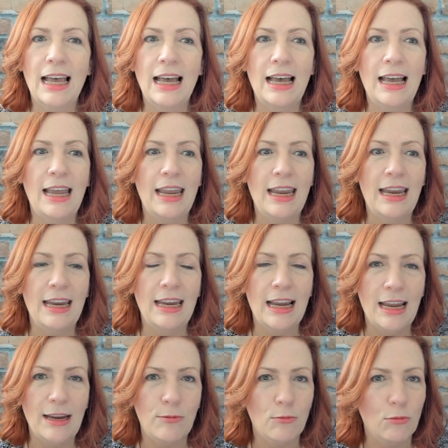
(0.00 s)

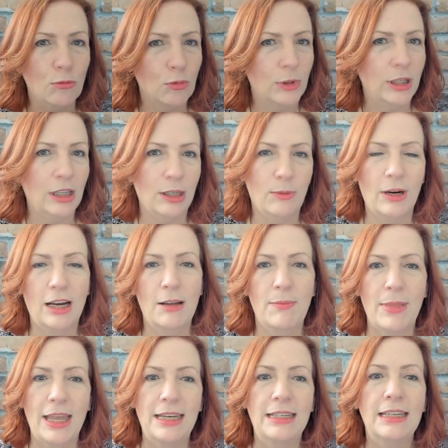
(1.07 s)
I really
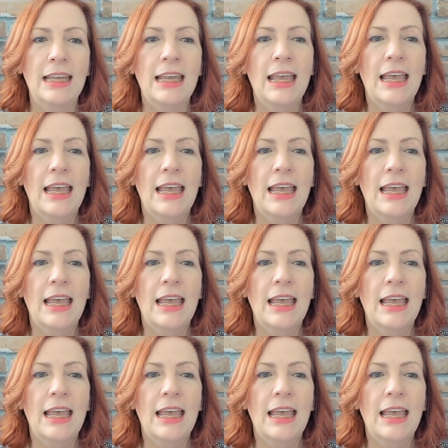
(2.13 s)
recommend.